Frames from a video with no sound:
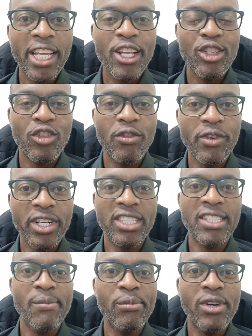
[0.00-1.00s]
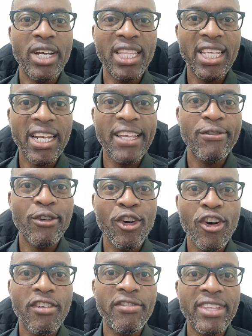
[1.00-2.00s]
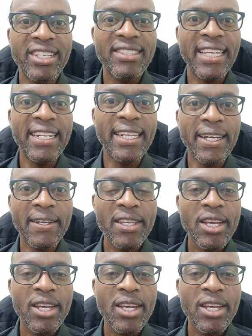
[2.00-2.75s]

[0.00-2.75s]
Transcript: So, for example, at the level of the sender,